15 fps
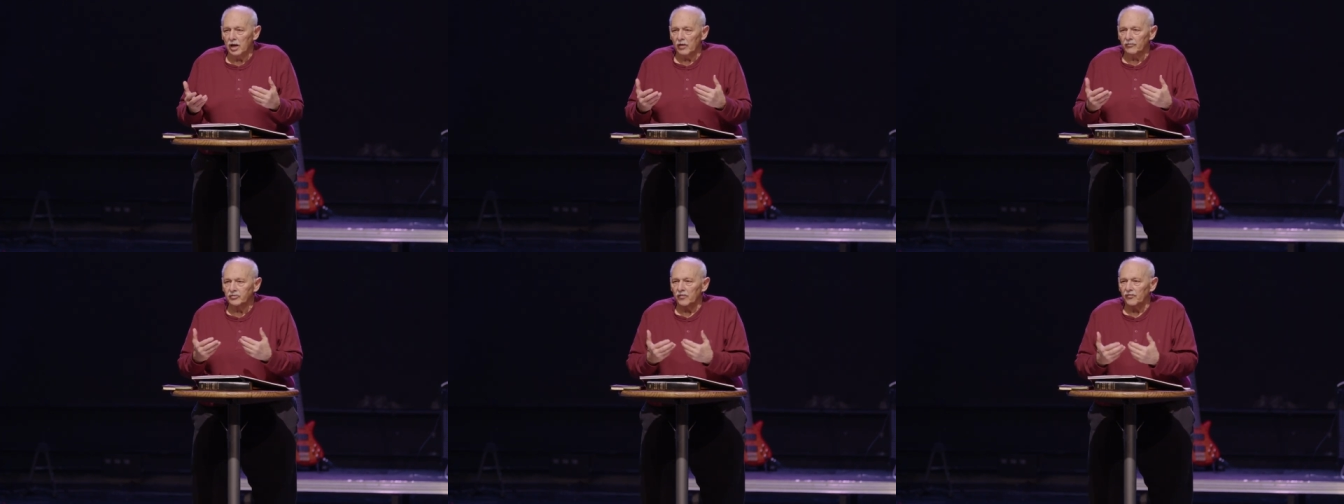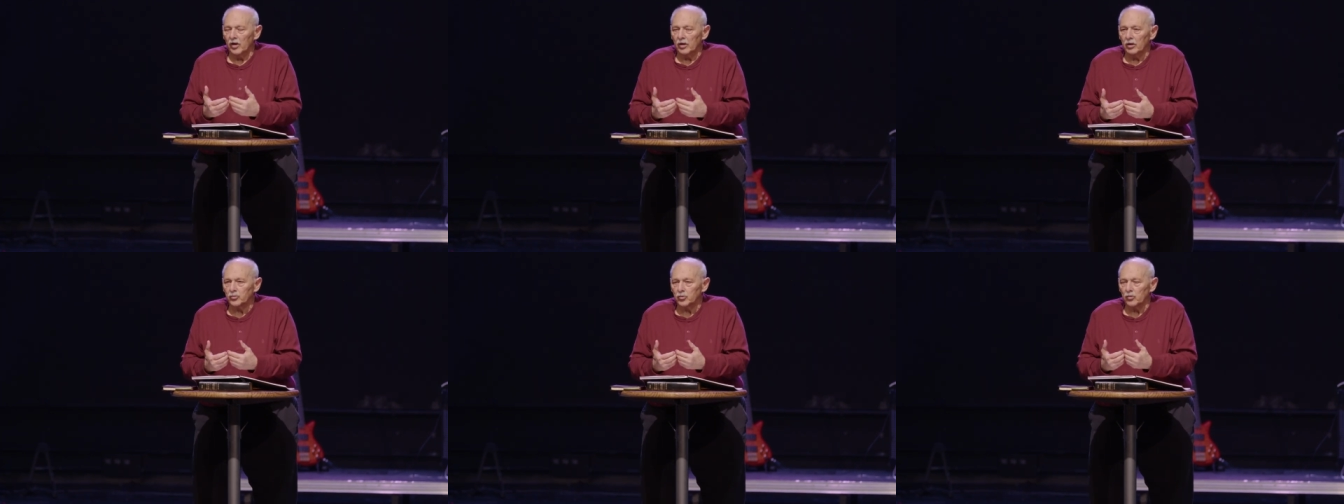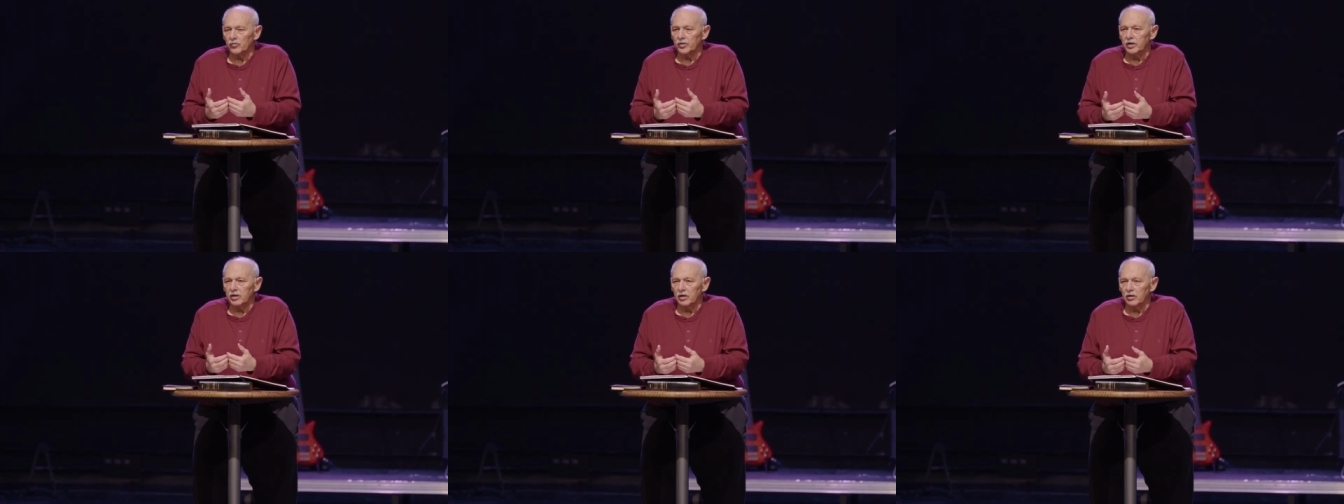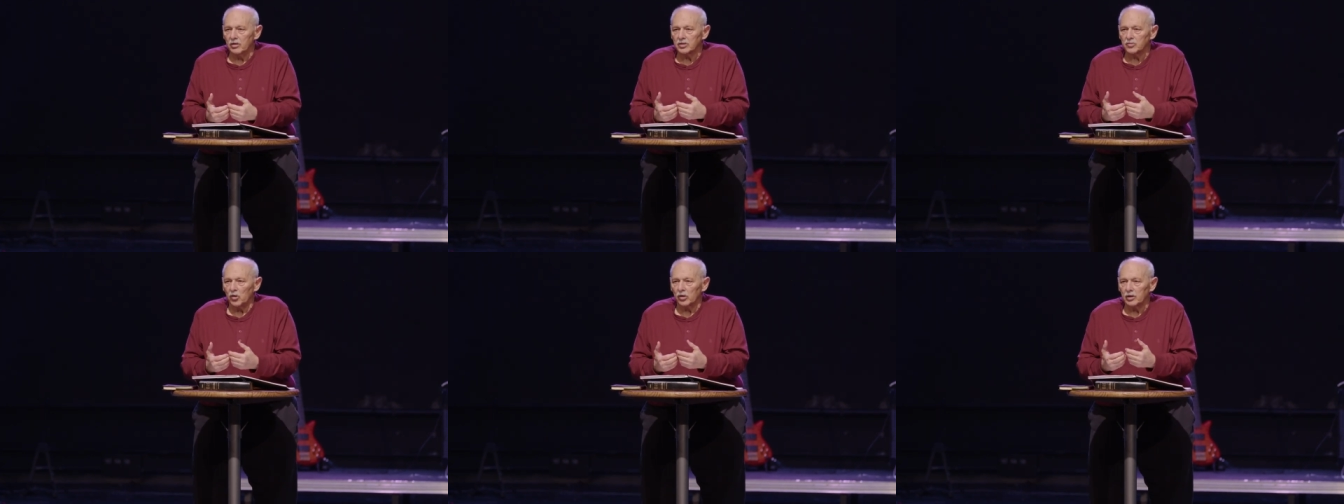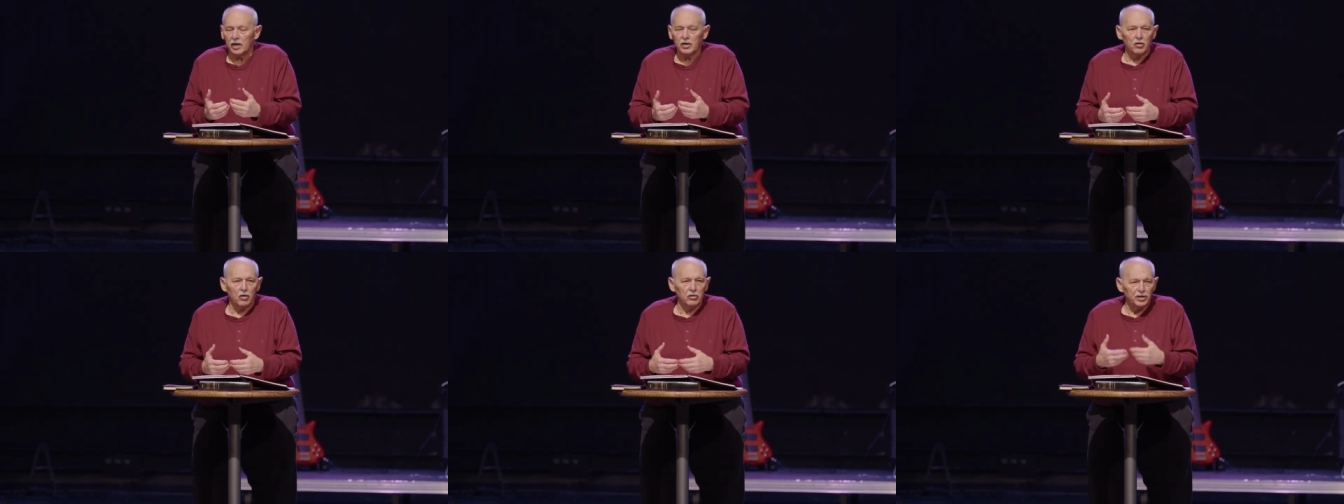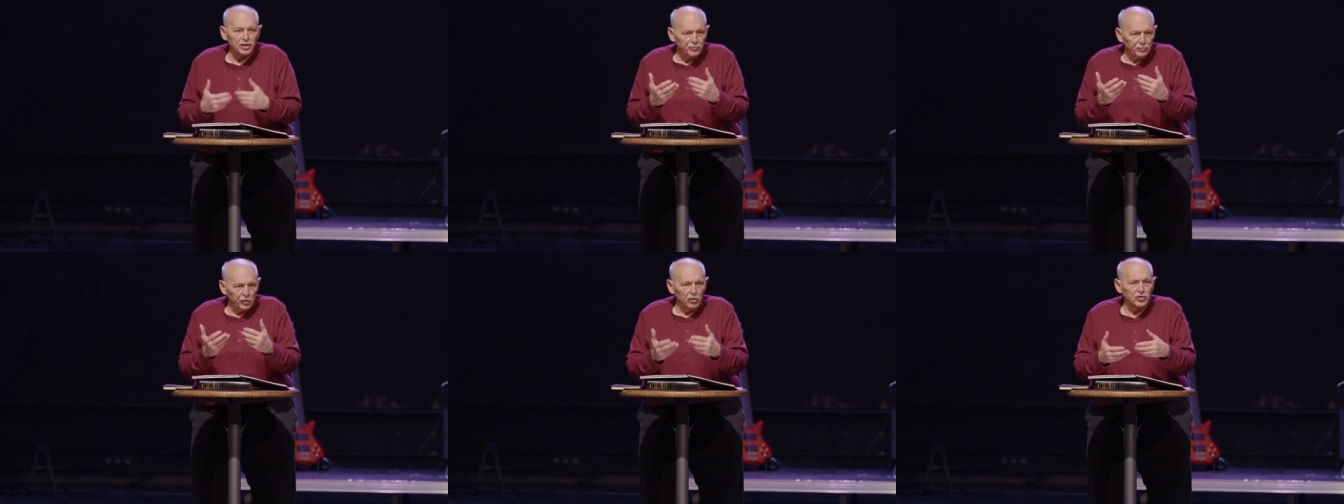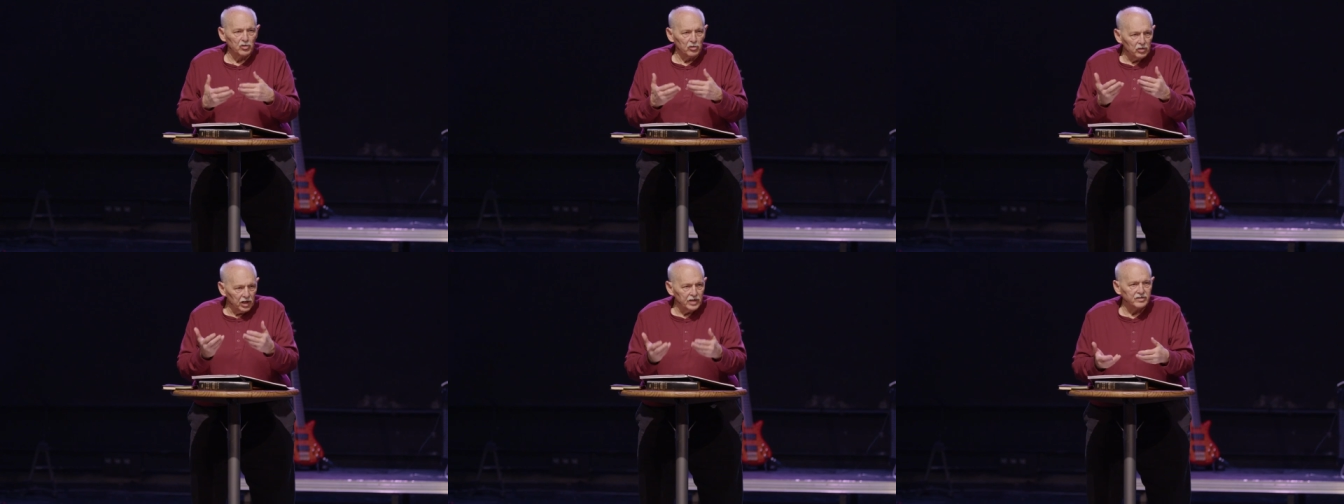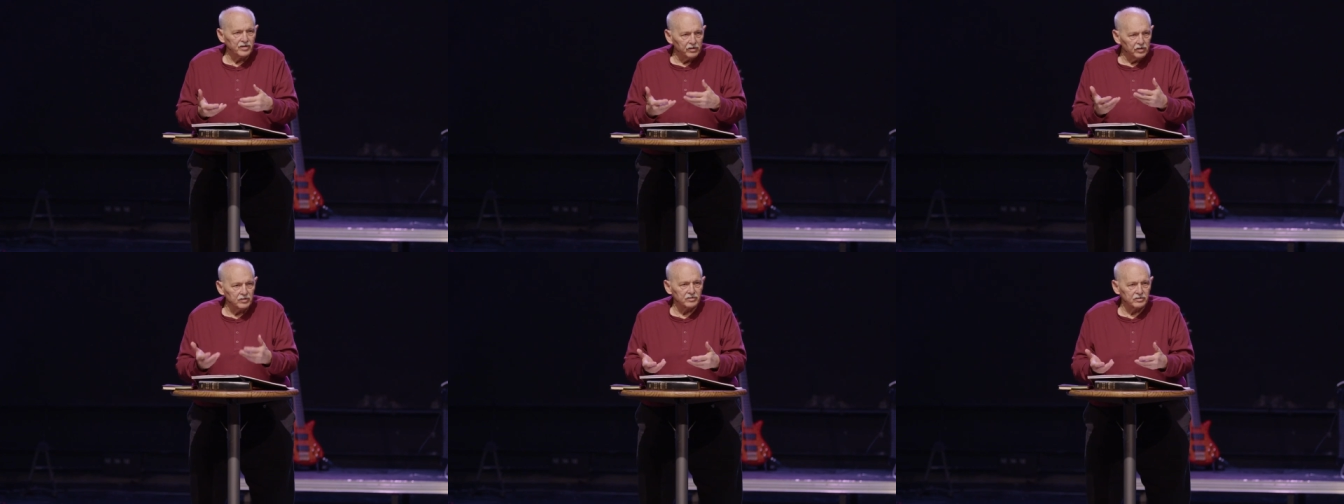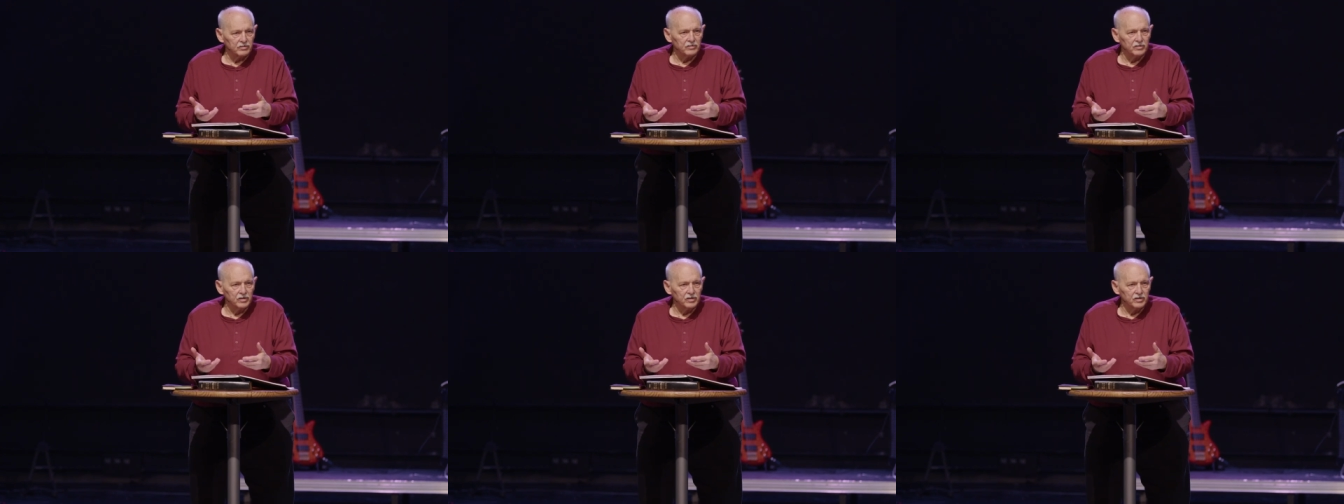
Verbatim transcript: have developed over the years what I call a spiritual laziness.